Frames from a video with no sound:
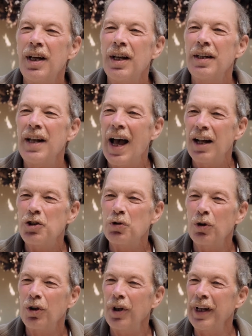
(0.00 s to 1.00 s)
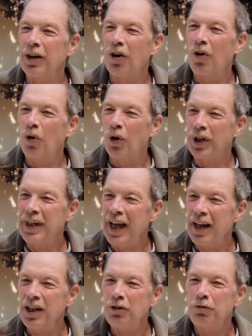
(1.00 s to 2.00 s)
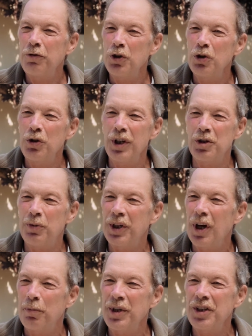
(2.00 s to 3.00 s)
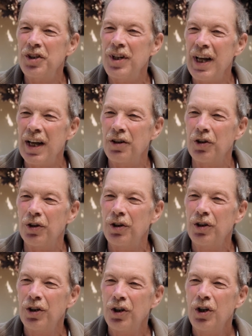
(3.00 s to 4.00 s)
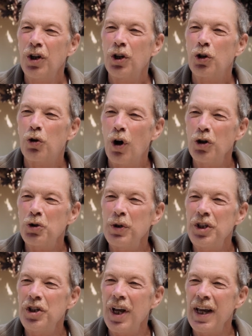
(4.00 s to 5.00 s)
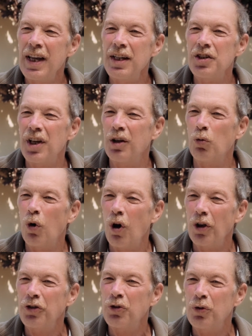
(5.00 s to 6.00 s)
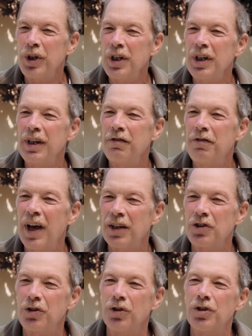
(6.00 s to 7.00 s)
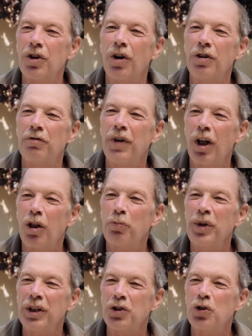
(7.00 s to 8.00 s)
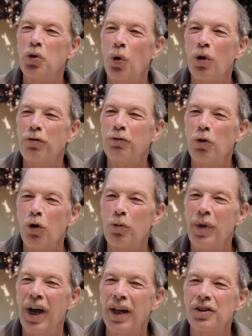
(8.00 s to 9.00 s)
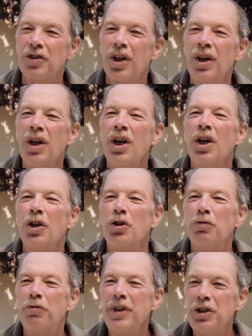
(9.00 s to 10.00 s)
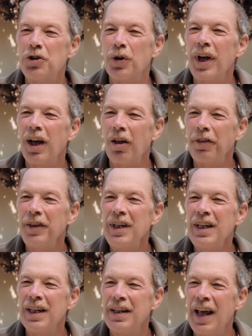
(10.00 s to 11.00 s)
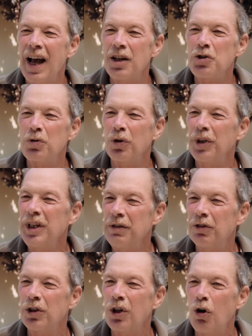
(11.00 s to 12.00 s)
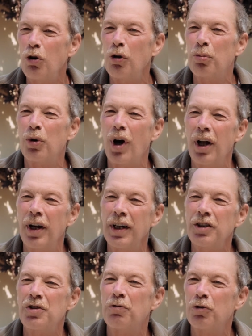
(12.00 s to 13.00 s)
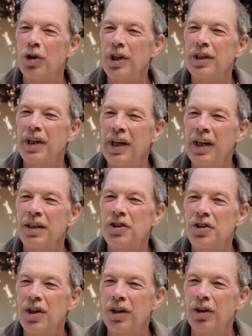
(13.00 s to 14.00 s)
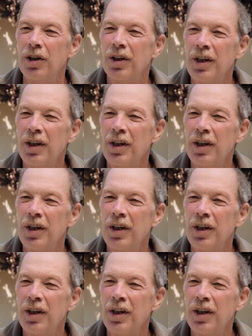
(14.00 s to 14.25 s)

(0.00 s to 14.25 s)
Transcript: Natural and organic food is becoming standard. Grocery chains and Wall Street investors are developing store formats to feature healthy, natural, even local products front and center.